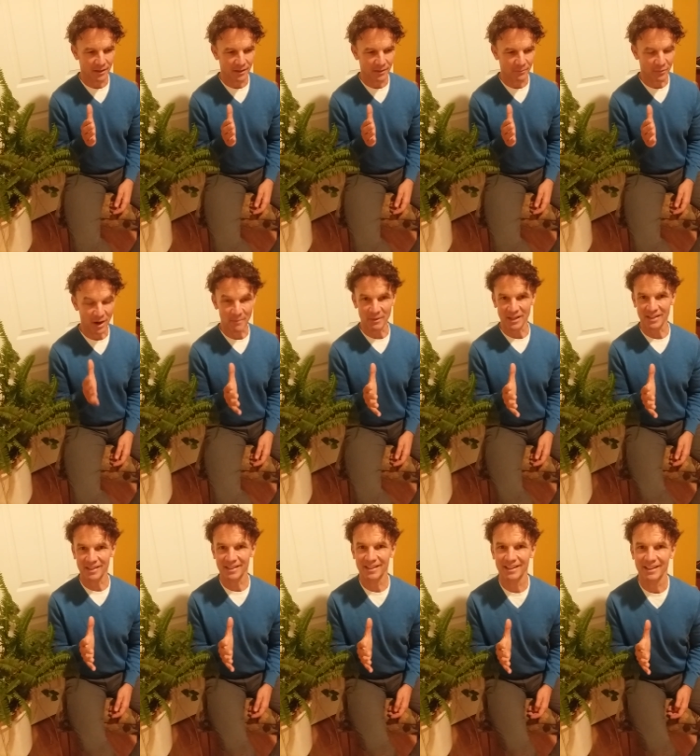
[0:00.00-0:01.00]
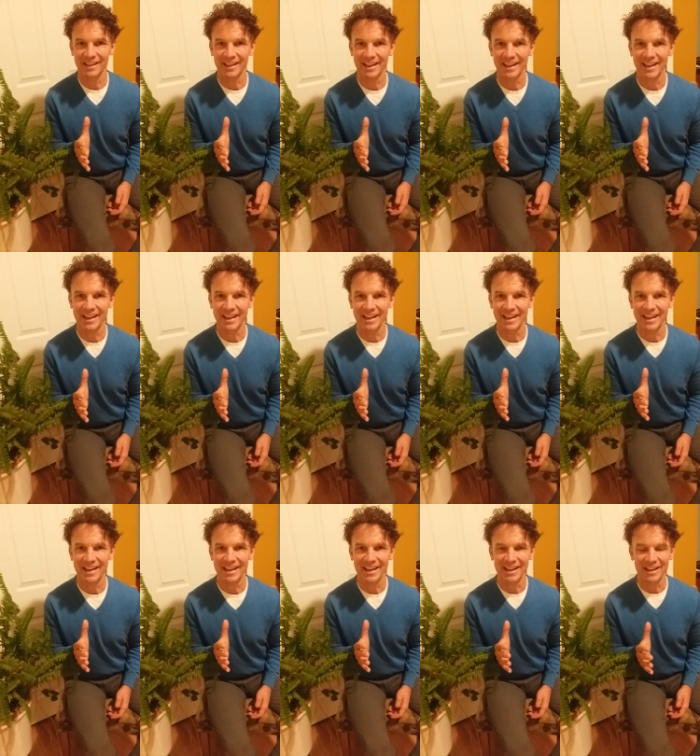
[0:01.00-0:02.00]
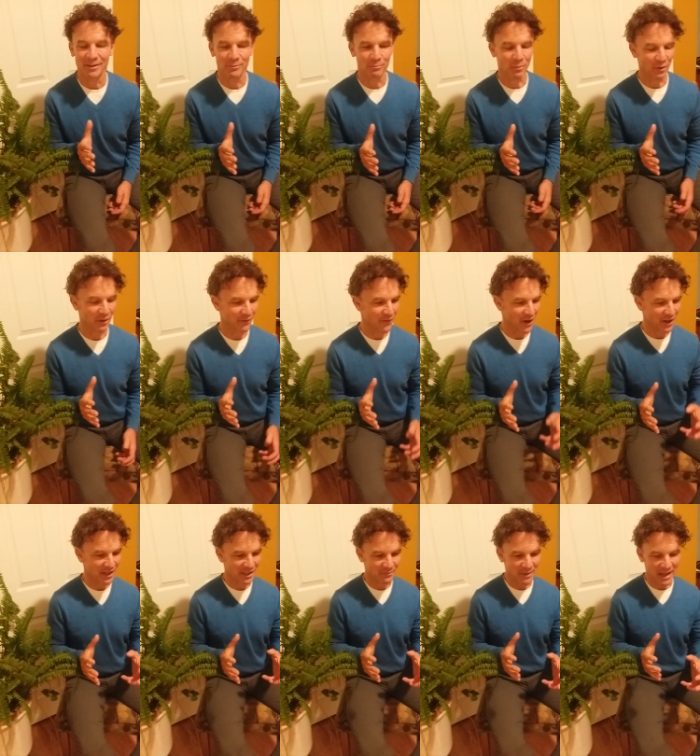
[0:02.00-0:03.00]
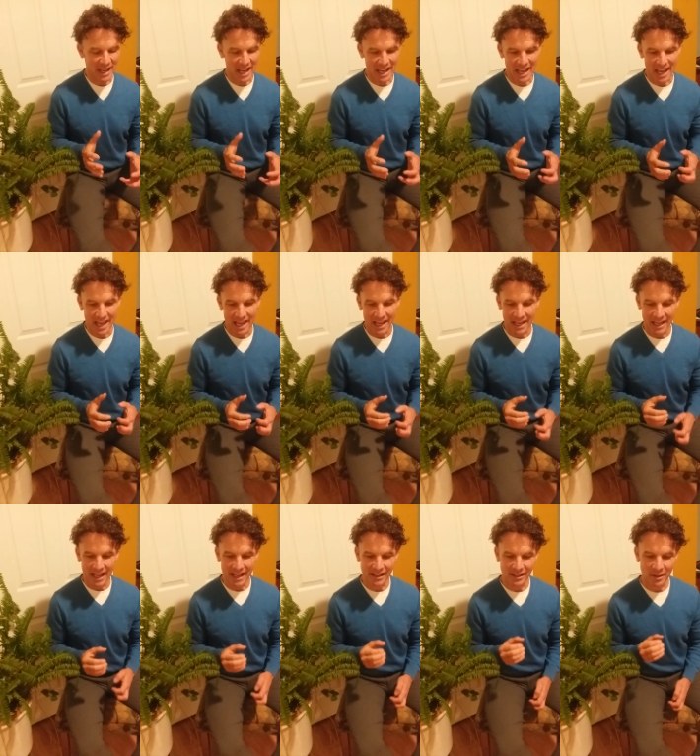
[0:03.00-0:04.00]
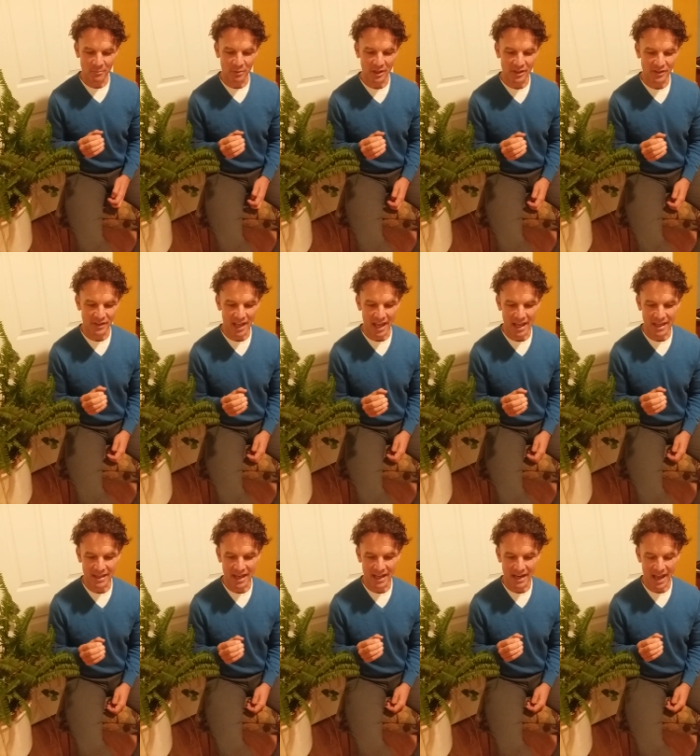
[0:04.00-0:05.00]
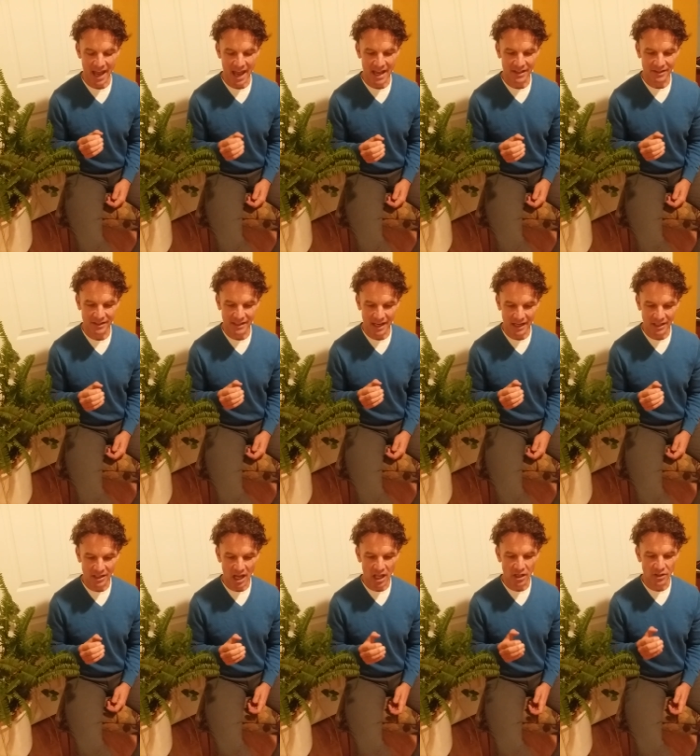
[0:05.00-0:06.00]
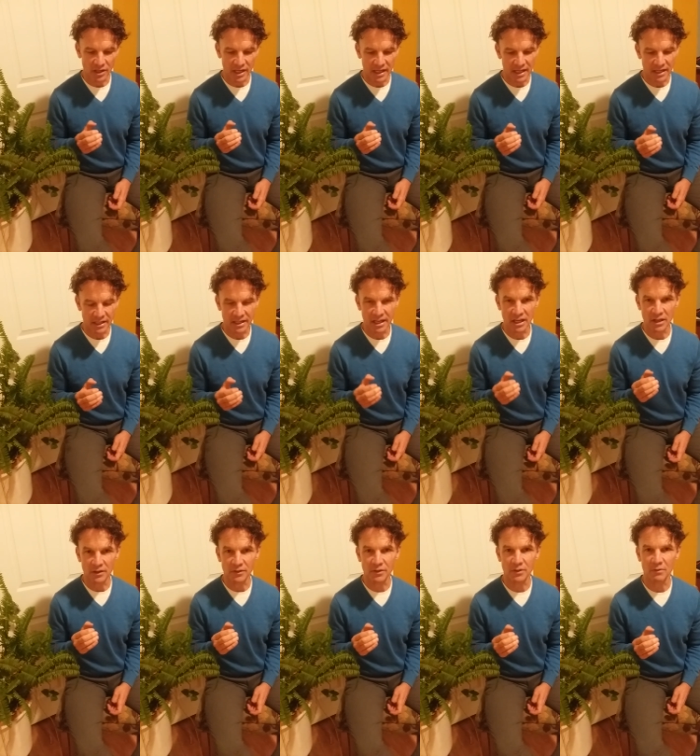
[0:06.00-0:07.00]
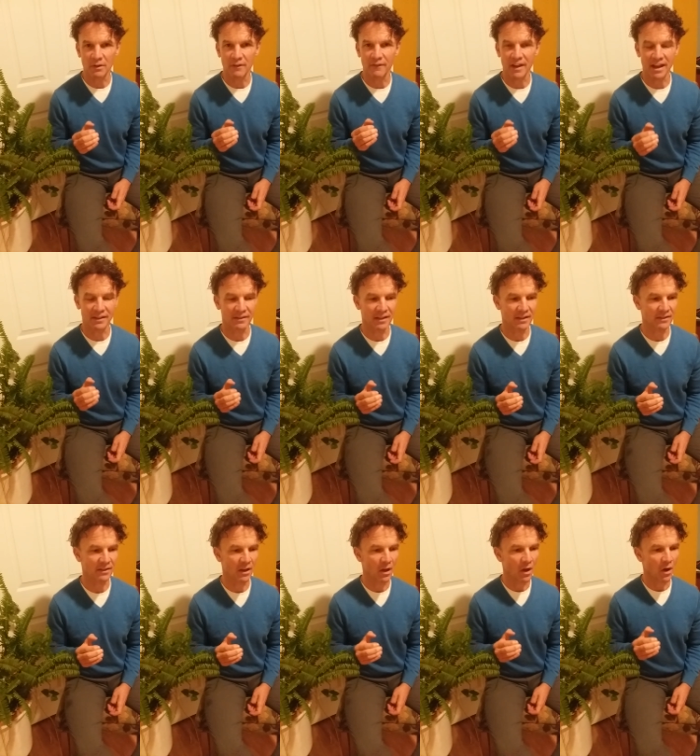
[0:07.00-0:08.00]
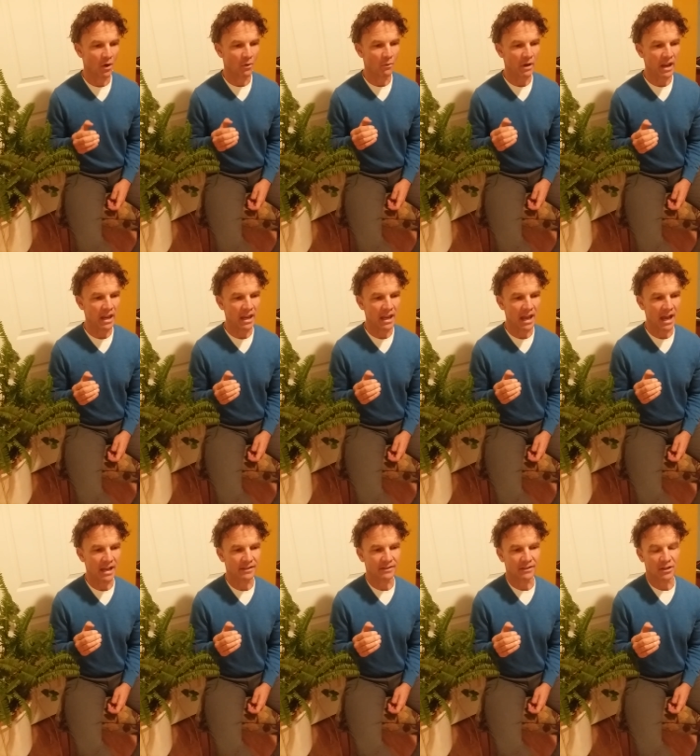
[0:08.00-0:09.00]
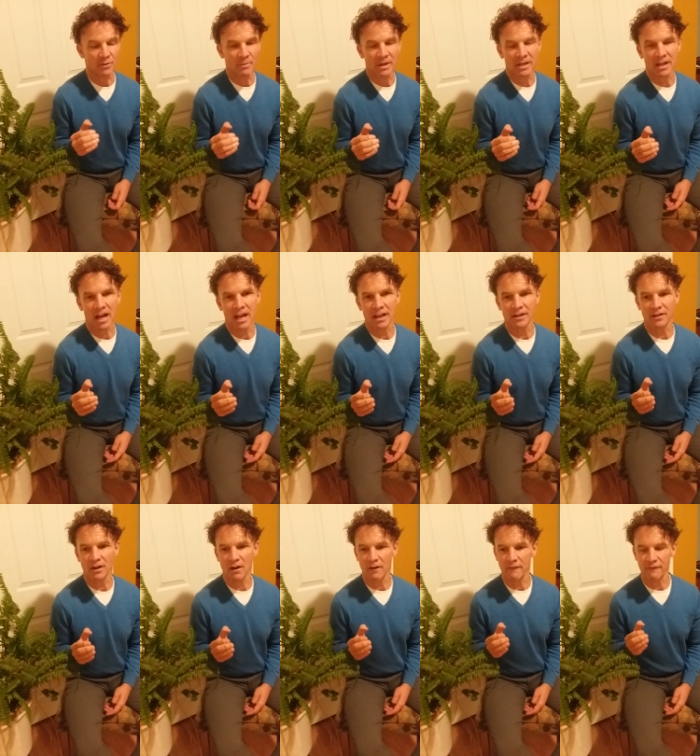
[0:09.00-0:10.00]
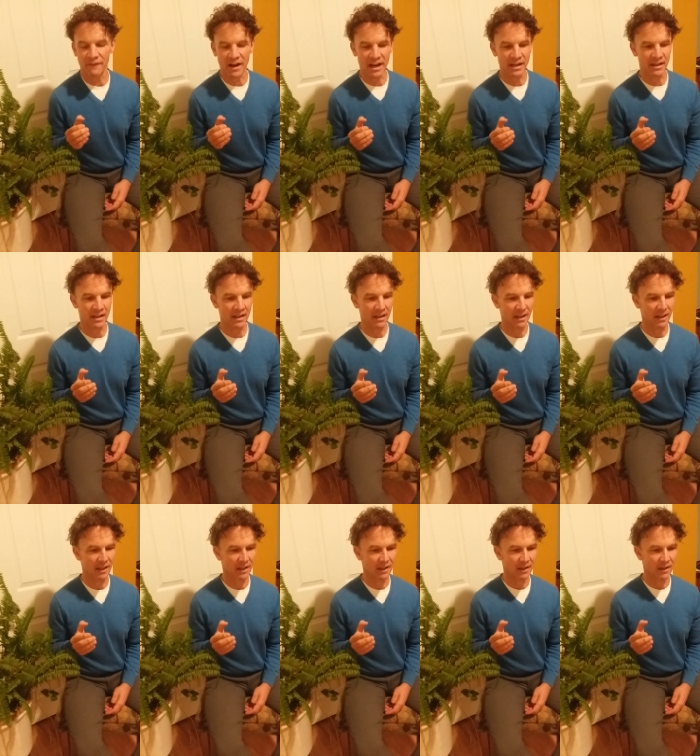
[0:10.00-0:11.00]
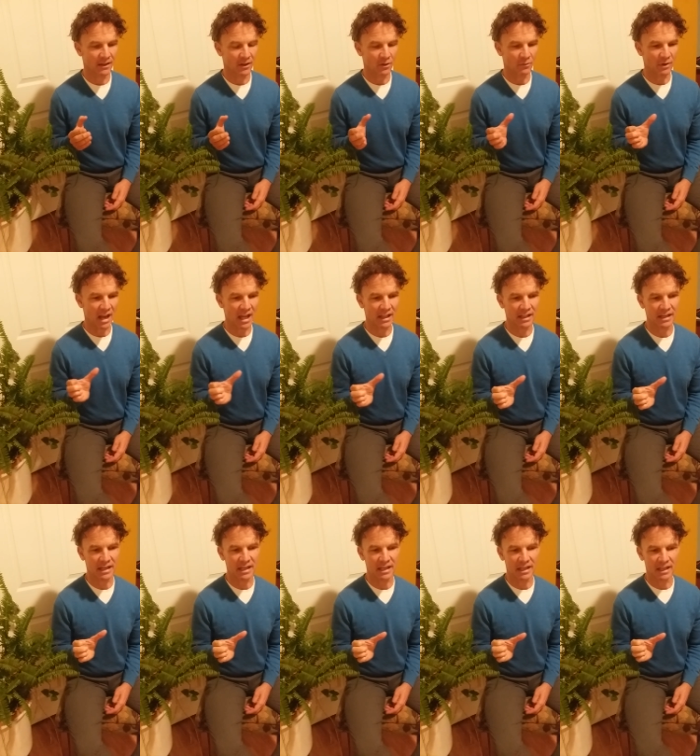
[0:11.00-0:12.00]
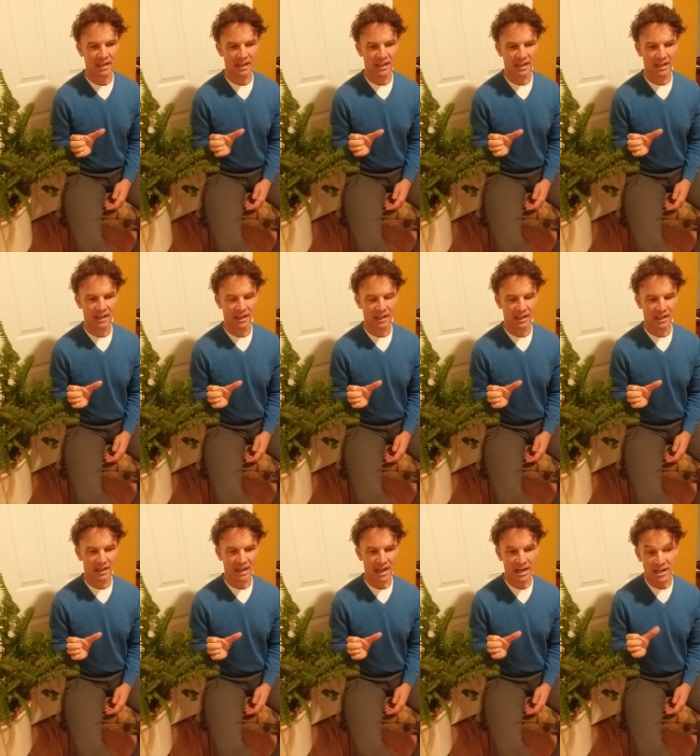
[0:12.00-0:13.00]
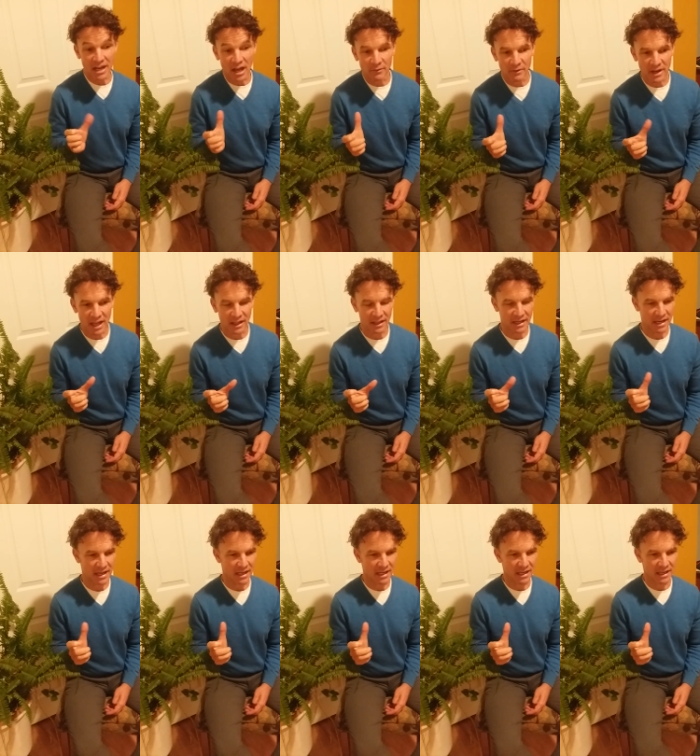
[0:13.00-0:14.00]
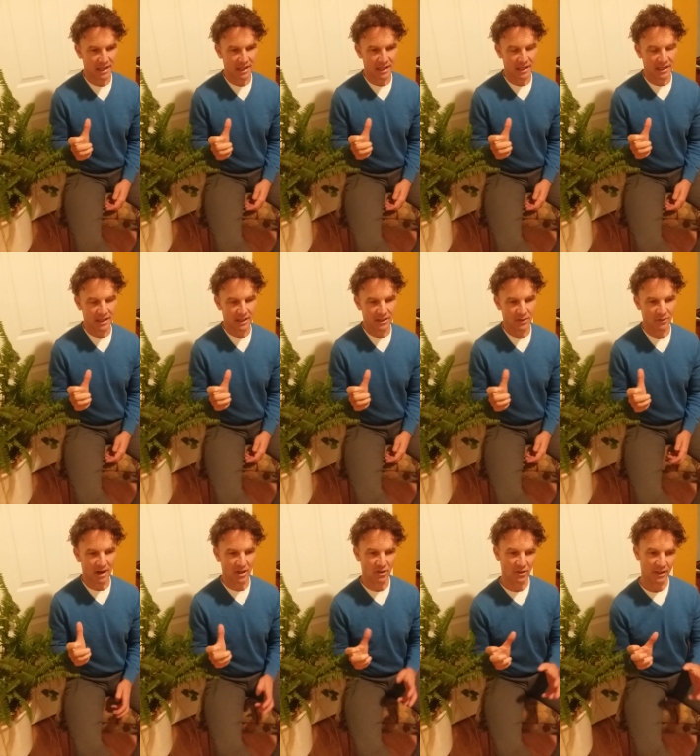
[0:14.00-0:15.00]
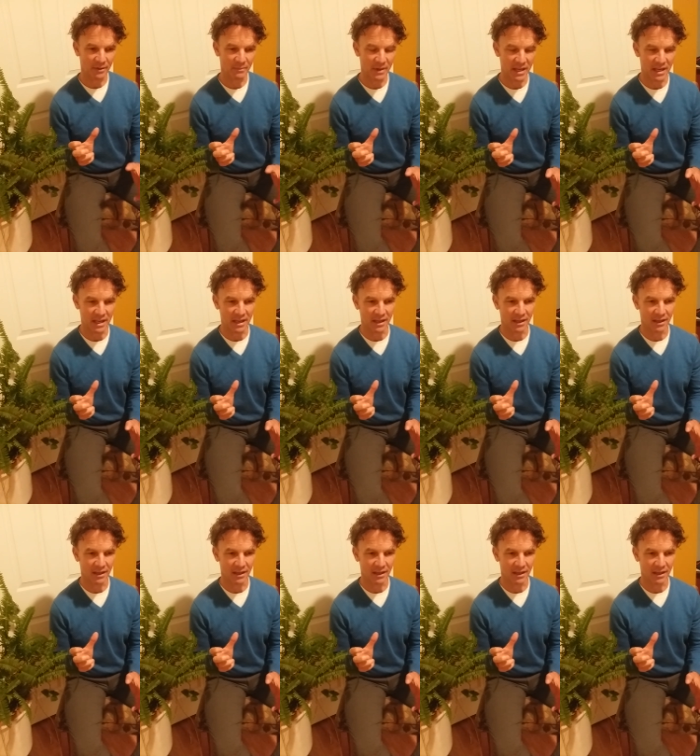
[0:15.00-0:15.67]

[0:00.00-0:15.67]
premise Baudrillard is making. He's simply saying that as technology continues to advance us, we as humankind are finding reality and not reality to actually be